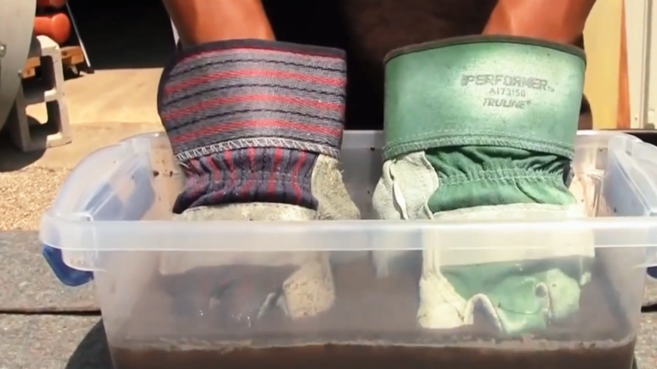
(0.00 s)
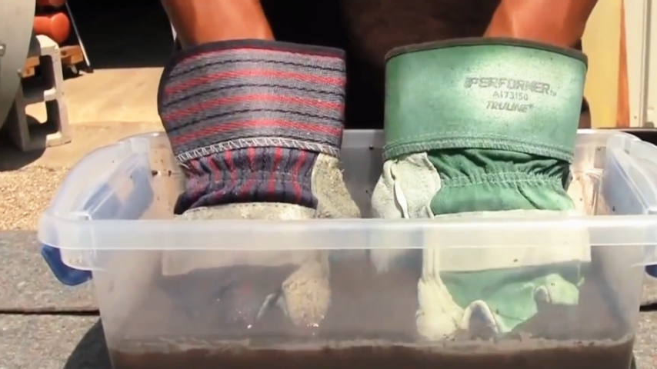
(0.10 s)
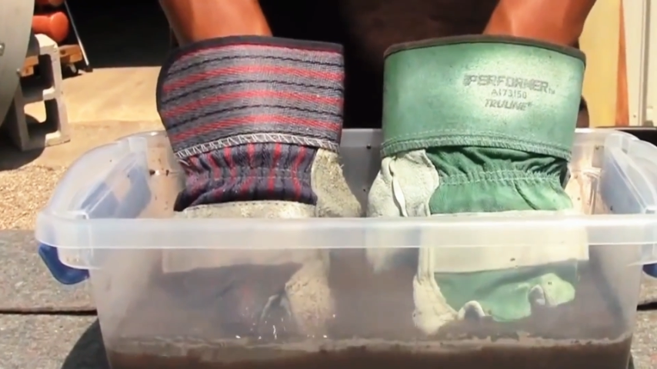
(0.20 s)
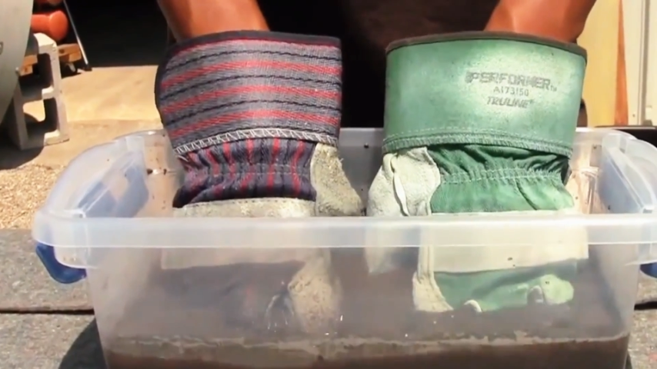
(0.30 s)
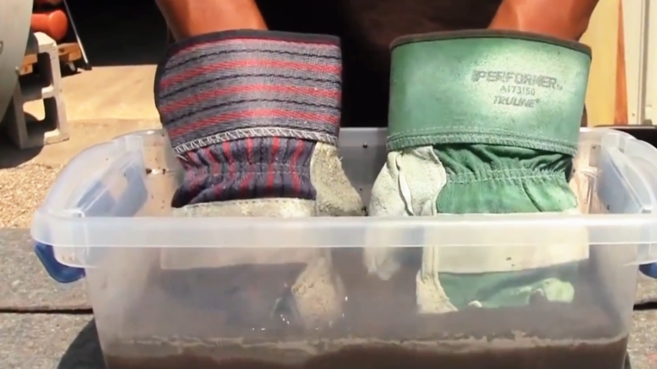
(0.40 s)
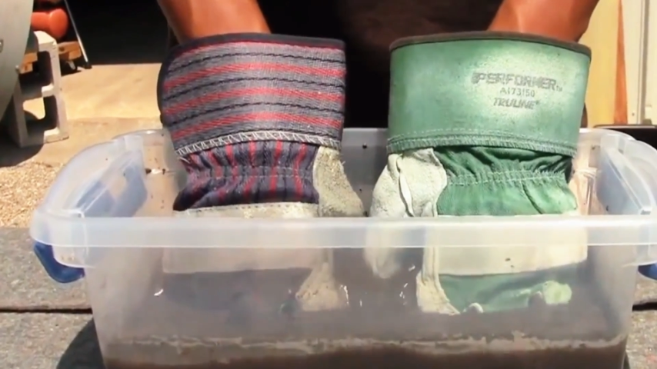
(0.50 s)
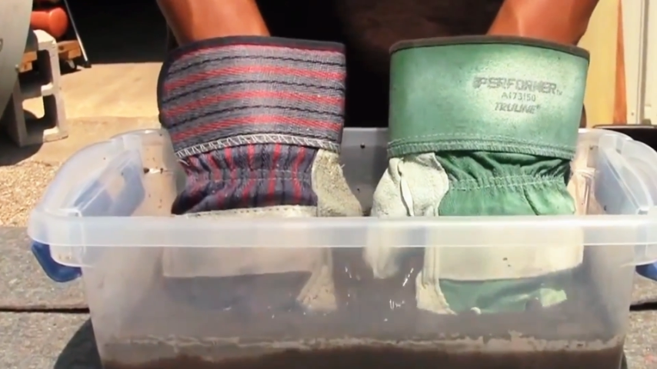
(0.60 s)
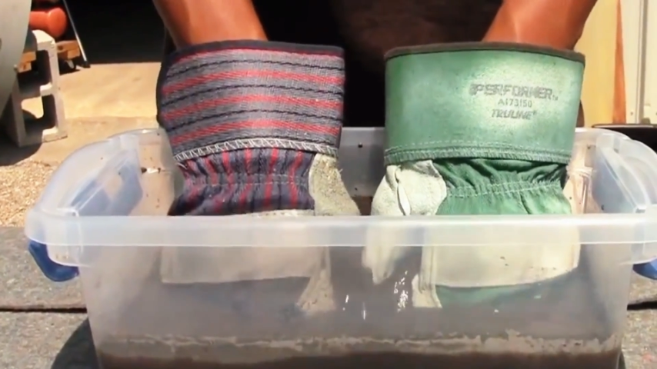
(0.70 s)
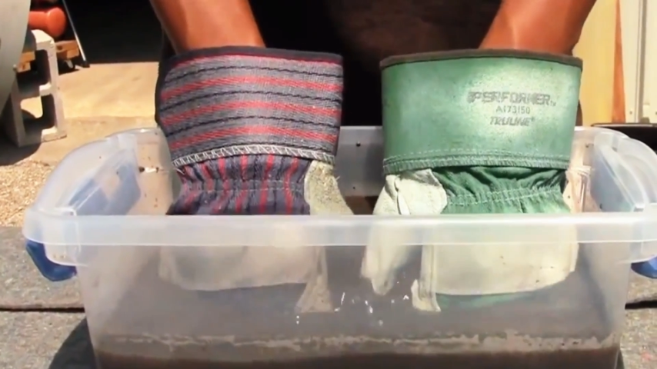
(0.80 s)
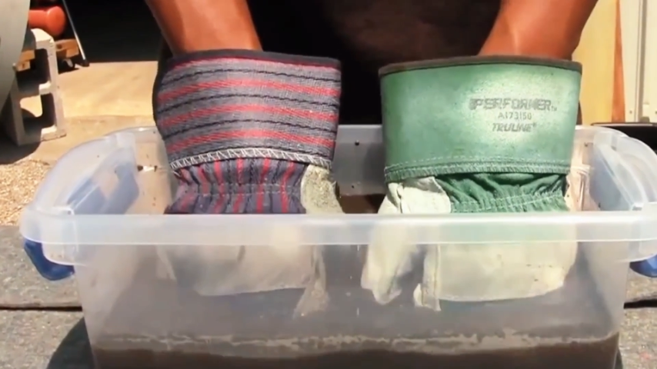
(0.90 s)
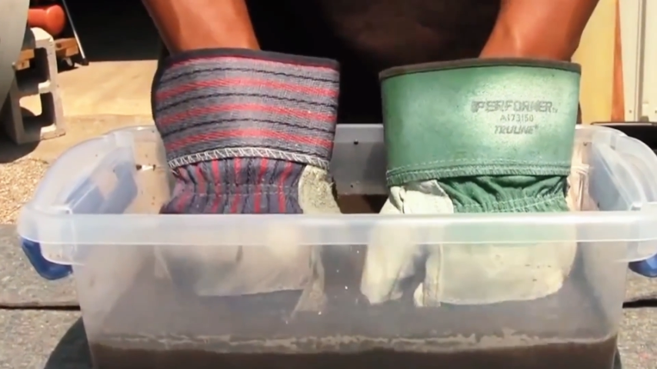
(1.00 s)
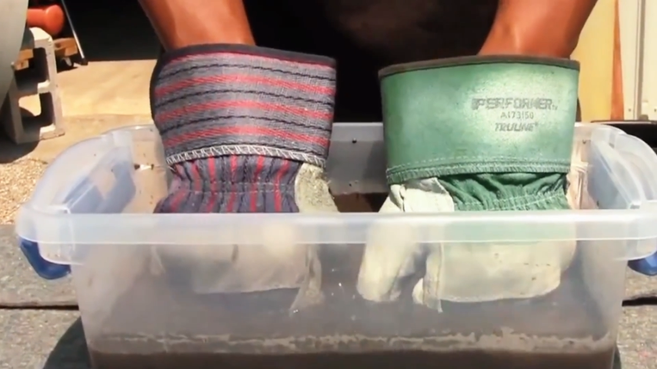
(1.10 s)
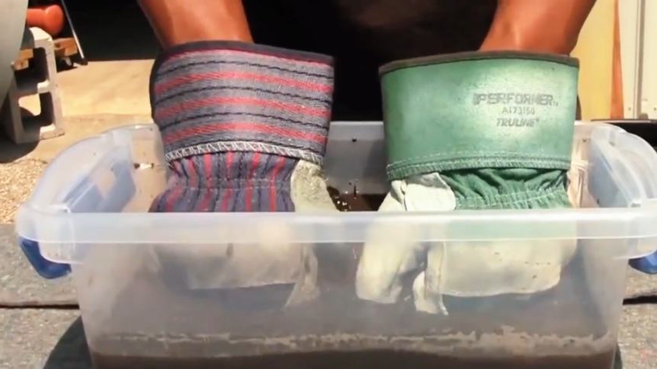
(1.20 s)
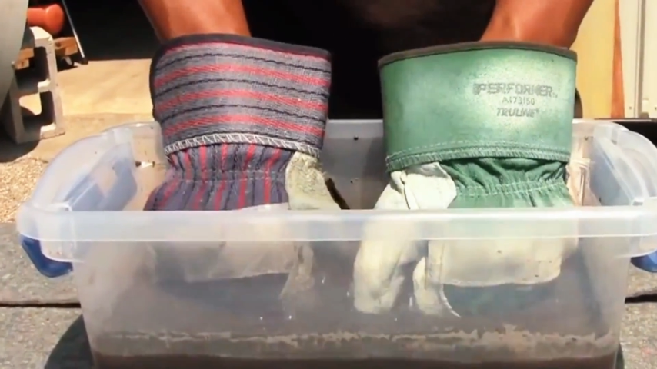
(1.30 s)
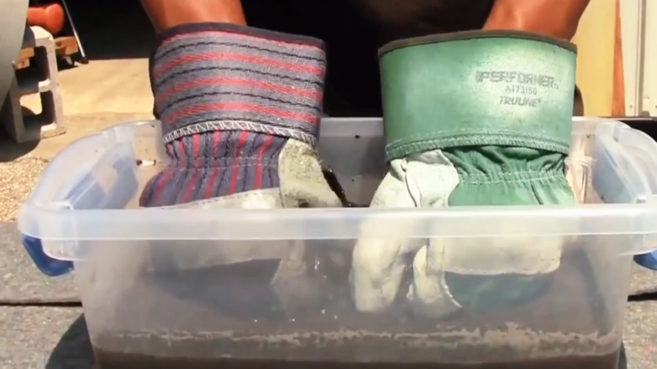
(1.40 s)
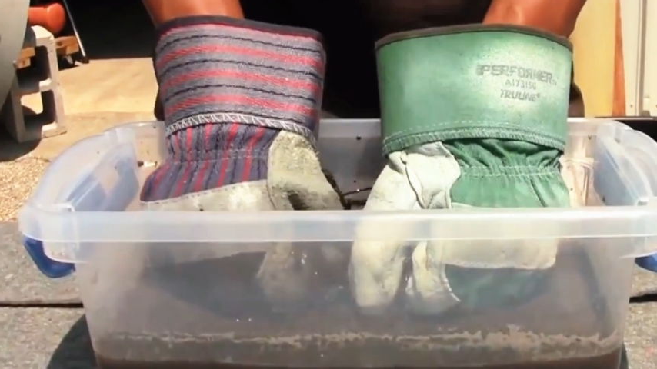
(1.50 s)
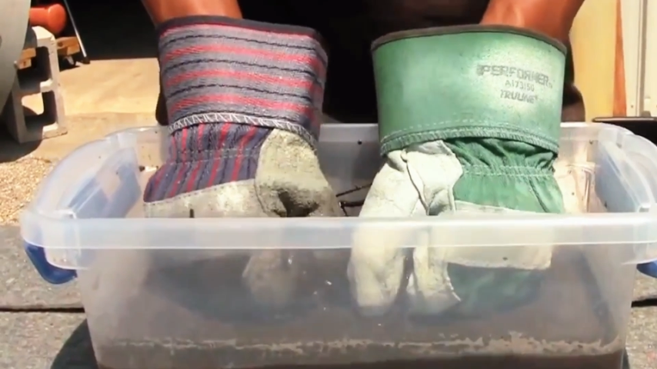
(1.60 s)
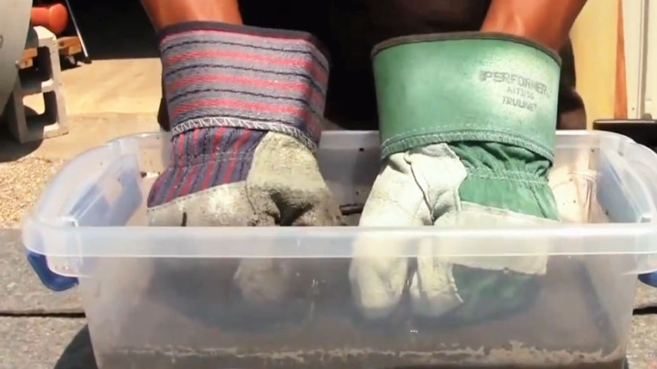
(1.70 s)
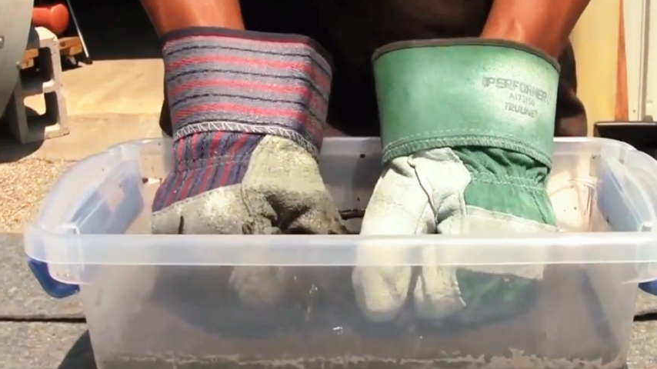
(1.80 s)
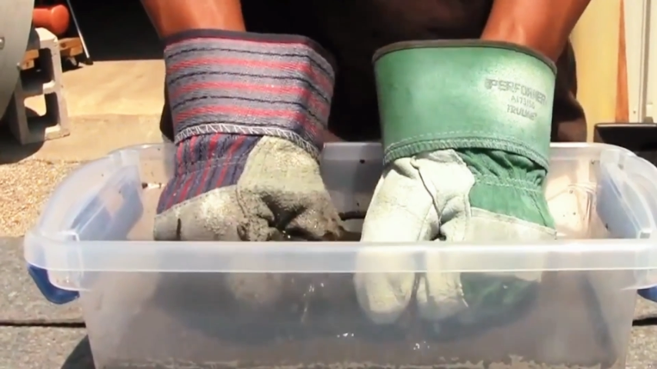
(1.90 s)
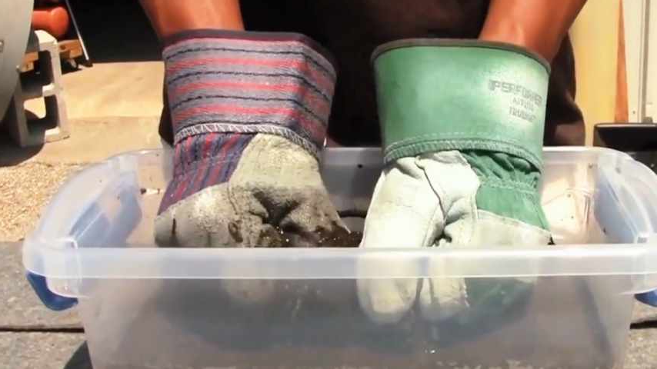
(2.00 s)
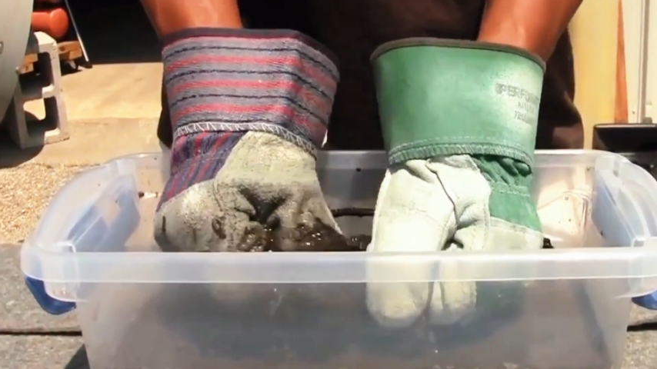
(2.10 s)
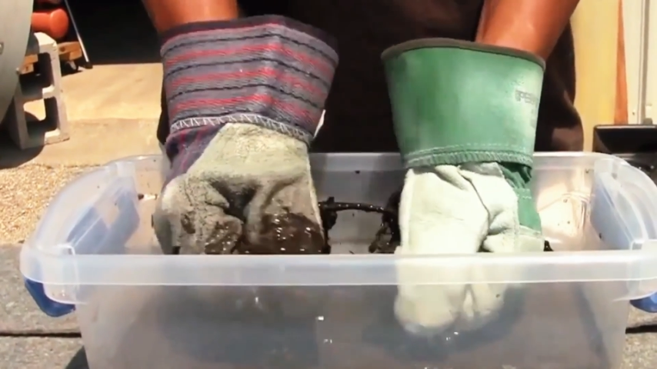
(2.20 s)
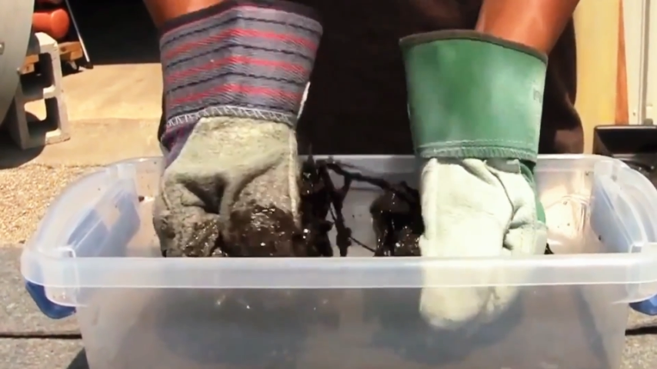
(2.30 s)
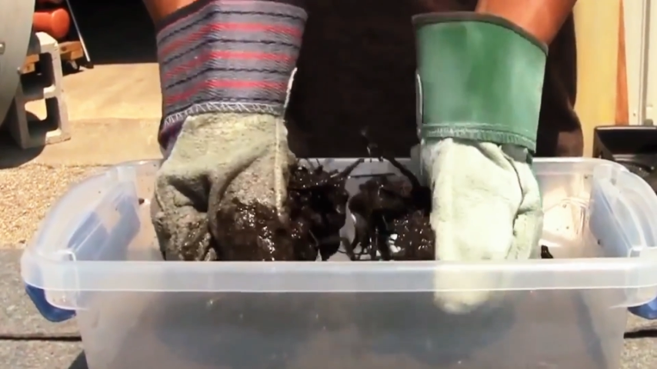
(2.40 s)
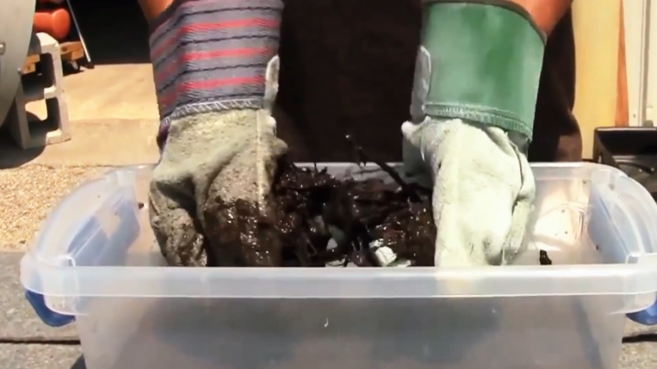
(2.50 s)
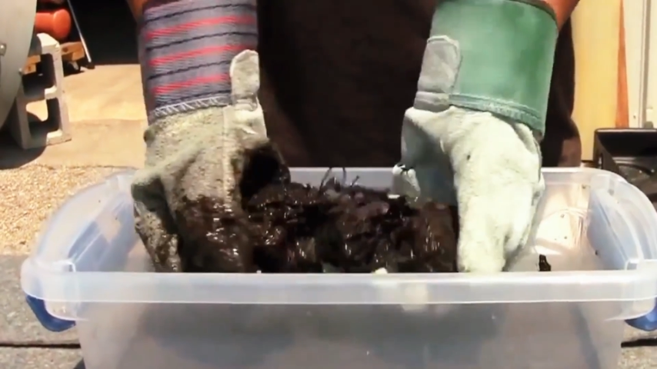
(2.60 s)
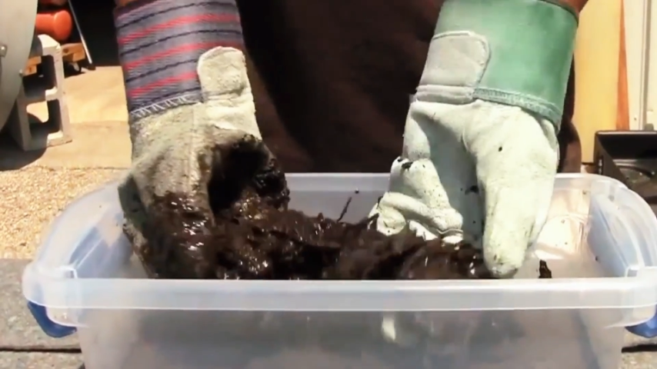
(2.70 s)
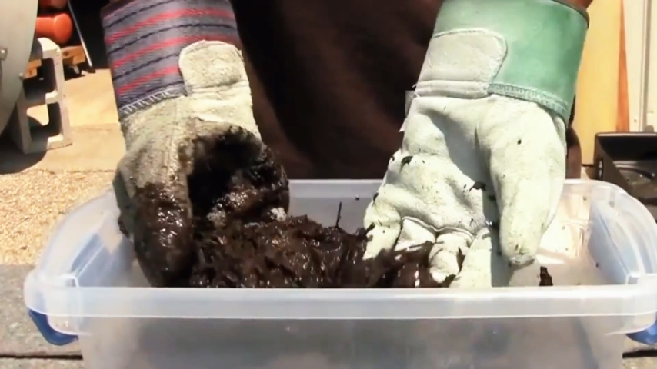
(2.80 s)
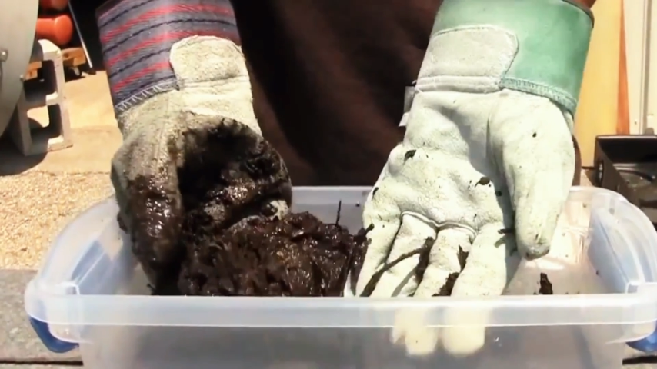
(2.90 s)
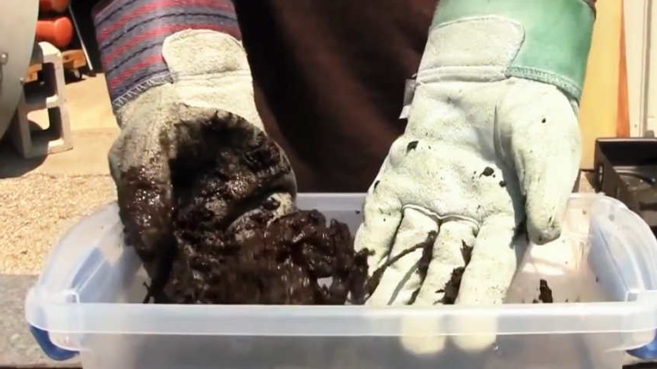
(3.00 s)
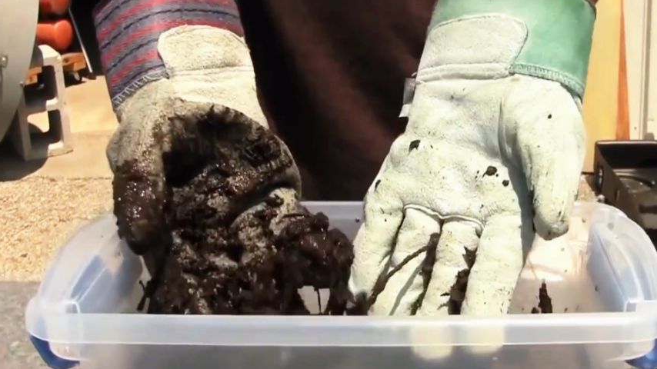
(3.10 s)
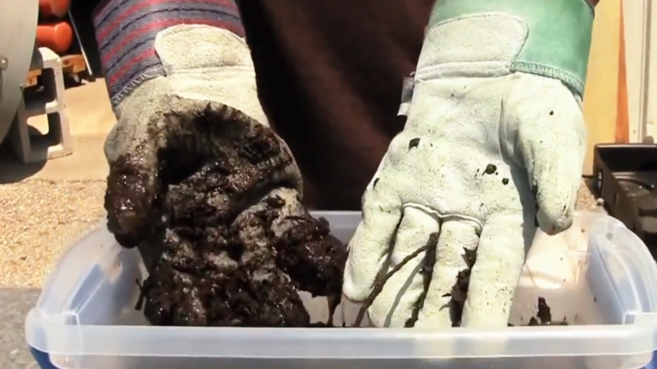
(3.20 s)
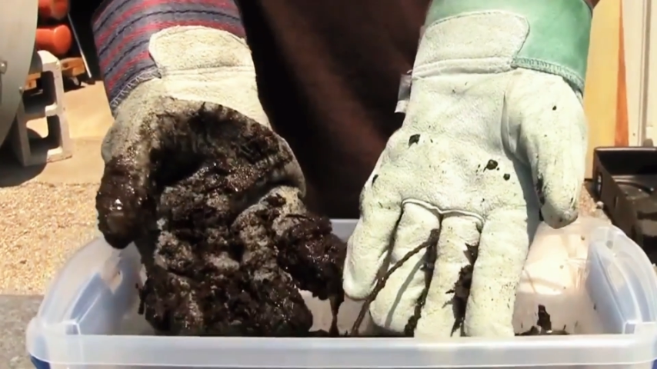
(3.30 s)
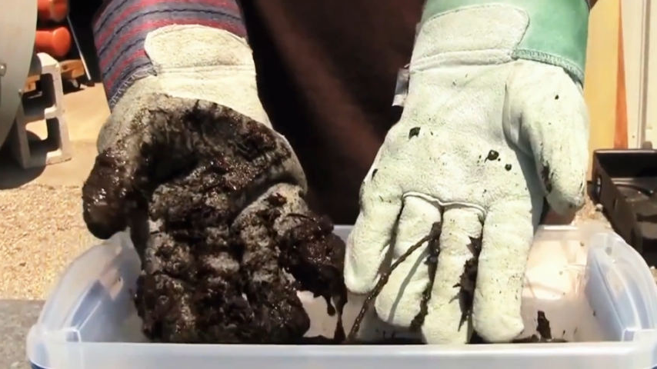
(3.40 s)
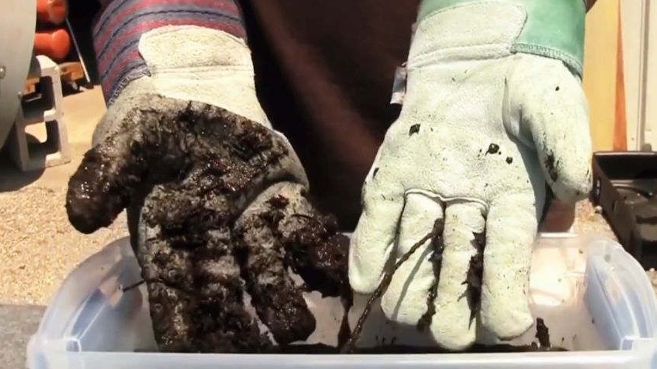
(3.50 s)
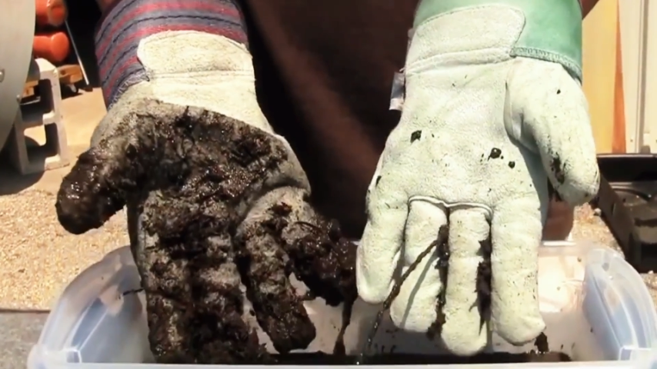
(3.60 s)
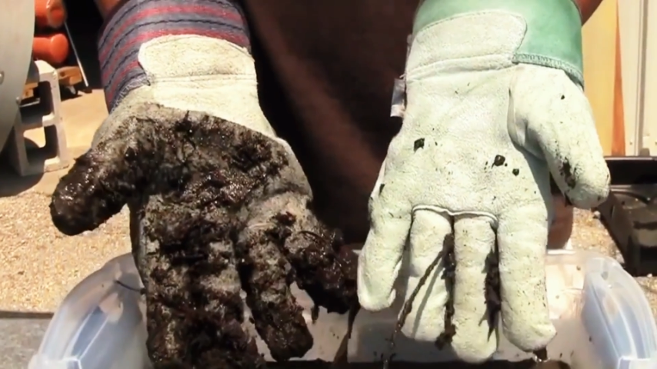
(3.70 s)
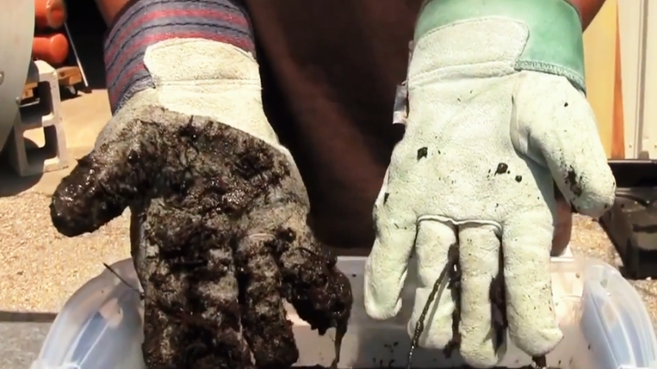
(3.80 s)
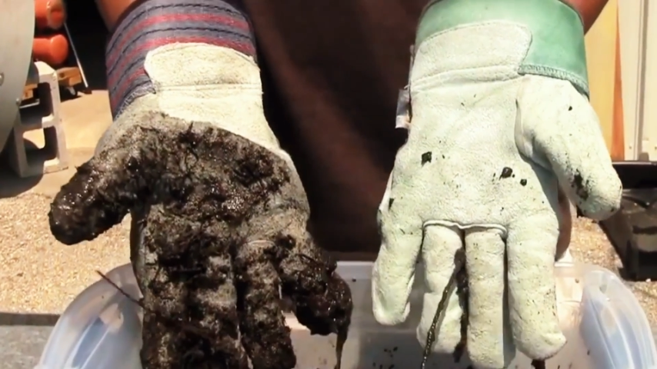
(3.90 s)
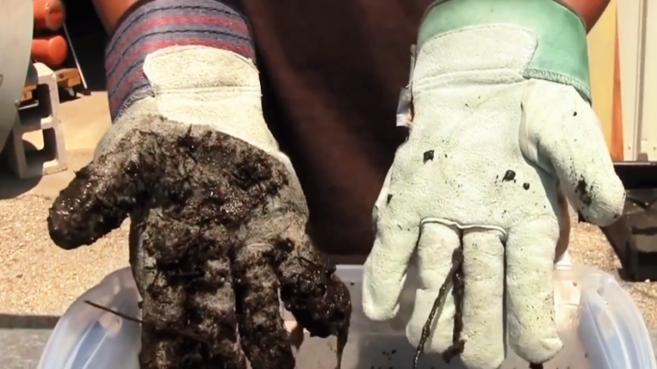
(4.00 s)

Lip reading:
[unreadable: no face in view]